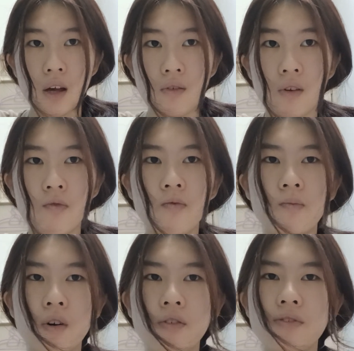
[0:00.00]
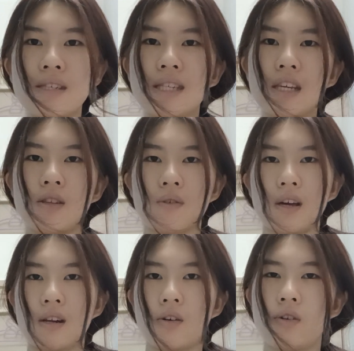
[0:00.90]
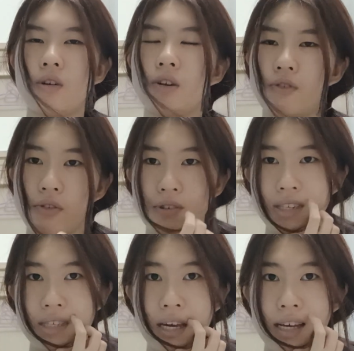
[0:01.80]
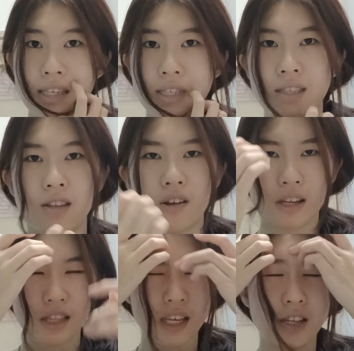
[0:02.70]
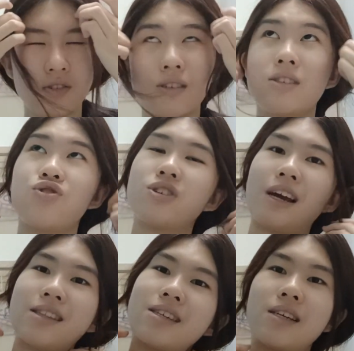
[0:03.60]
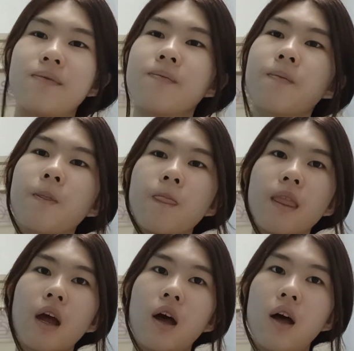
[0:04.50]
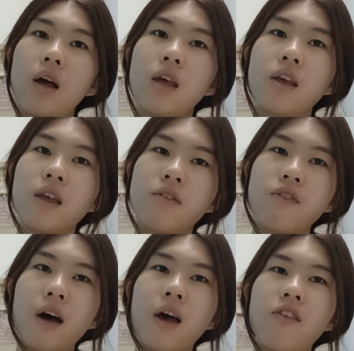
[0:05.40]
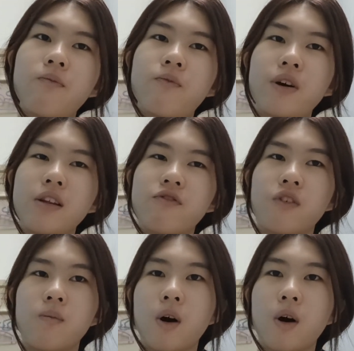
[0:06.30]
We both sit together during recess, not eating, just chatting. If I have bread from